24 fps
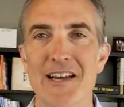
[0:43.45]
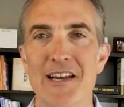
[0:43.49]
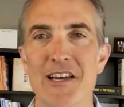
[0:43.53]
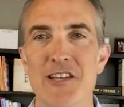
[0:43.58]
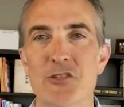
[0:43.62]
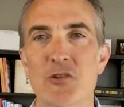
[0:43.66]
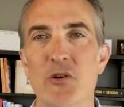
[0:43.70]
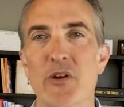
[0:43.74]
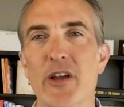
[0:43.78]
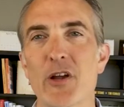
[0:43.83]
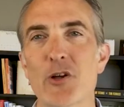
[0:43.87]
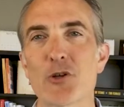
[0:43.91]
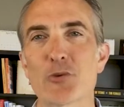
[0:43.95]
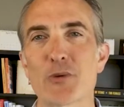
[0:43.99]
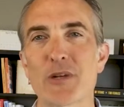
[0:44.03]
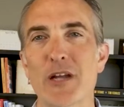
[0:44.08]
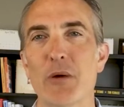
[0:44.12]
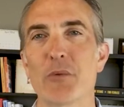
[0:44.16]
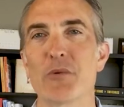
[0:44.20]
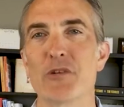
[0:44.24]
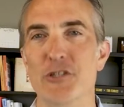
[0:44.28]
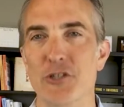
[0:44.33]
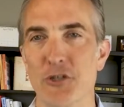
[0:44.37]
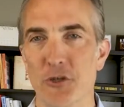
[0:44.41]
So here's what I
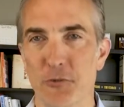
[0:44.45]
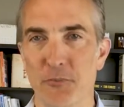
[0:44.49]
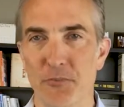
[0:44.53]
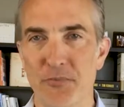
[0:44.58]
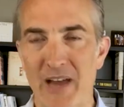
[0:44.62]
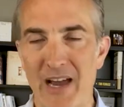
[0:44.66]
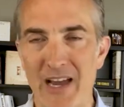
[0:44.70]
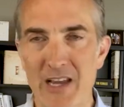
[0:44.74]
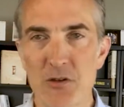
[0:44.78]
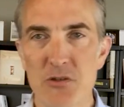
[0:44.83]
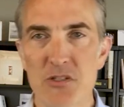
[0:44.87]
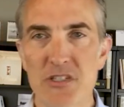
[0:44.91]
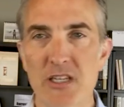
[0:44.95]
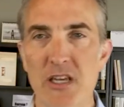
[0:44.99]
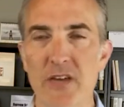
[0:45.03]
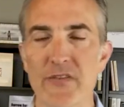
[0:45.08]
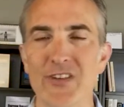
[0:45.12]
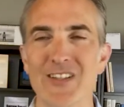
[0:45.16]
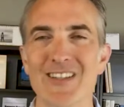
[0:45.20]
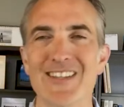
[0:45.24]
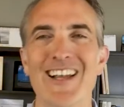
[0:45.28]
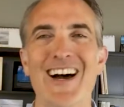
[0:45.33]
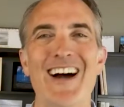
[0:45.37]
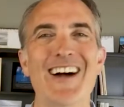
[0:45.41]
would do. I used to give
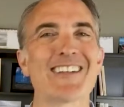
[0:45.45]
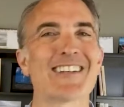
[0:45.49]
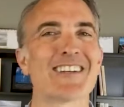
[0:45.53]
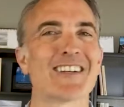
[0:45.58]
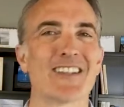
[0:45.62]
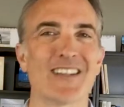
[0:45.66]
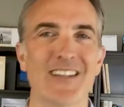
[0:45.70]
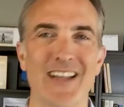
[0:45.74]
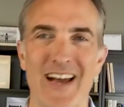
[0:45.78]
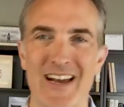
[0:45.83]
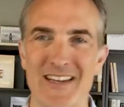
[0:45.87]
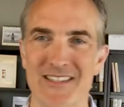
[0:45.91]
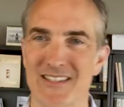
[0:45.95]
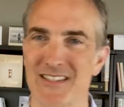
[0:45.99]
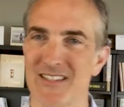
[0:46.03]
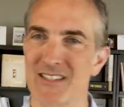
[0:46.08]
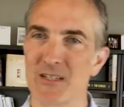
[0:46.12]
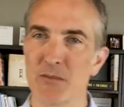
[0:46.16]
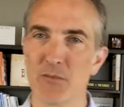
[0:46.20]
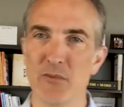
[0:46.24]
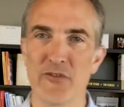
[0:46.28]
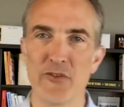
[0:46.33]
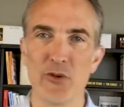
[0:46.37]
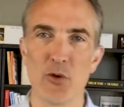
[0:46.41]
a lot of classes.
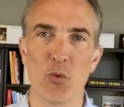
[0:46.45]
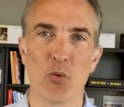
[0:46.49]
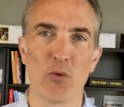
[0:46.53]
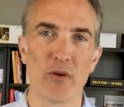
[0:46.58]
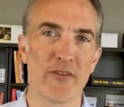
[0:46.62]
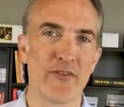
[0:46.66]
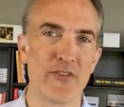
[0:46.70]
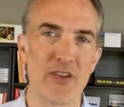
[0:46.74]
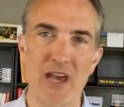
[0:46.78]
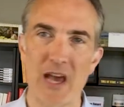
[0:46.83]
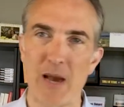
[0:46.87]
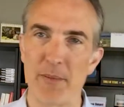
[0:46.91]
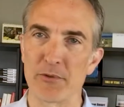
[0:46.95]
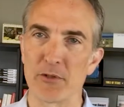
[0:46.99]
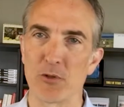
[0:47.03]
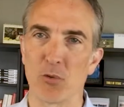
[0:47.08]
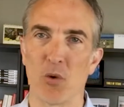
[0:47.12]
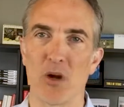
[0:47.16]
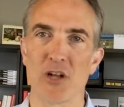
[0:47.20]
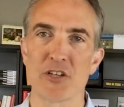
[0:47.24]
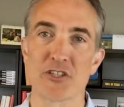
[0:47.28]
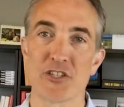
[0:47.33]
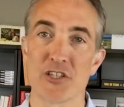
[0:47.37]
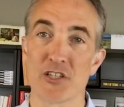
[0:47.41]
Some of you, if you happen to
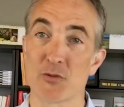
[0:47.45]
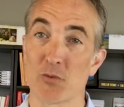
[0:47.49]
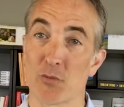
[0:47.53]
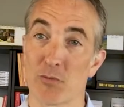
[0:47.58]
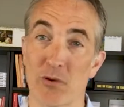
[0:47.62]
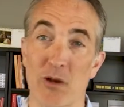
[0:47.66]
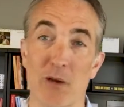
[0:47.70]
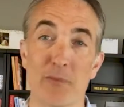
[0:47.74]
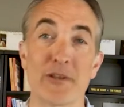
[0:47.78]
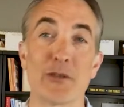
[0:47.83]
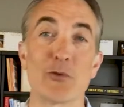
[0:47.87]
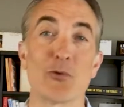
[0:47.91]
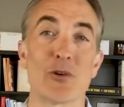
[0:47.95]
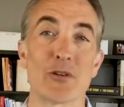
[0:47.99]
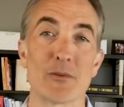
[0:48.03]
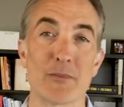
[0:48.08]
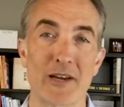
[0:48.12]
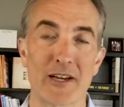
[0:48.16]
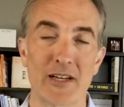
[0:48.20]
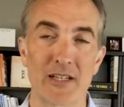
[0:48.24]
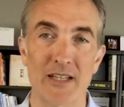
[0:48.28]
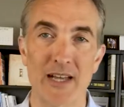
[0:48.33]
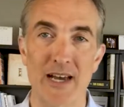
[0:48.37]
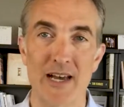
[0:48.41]
watch this, were probably in one of
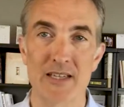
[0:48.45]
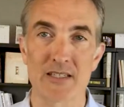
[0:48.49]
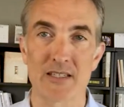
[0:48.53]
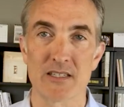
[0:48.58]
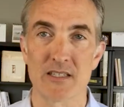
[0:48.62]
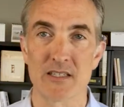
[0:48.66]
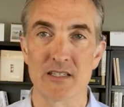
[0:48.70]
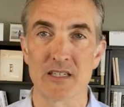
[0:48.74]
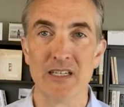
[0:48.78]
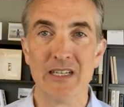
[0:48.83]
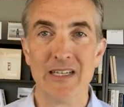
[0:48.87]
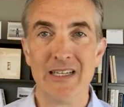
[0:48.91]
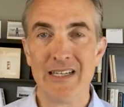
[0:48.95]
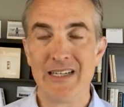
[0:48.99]
my classes.